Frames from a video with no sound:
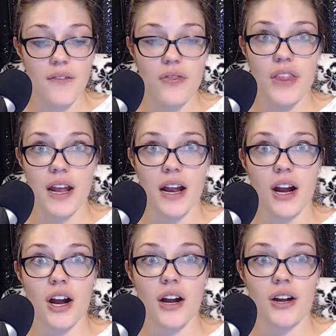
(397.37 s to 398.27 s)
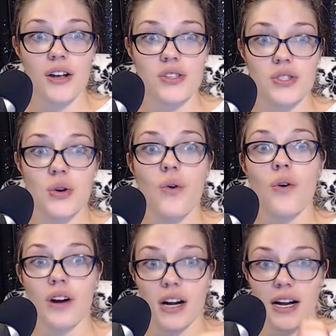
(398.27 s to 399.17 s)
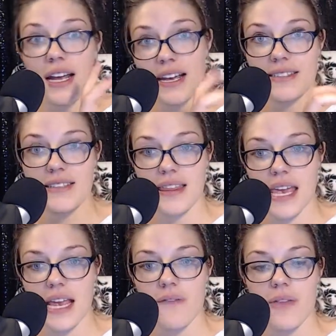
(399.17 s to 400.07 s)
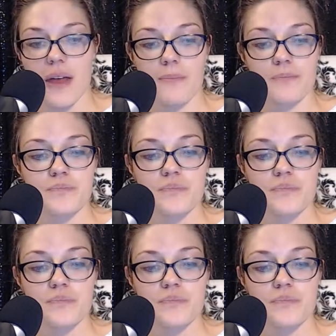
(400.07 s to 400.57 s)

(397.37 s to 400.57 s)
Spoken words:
their score is that they give them.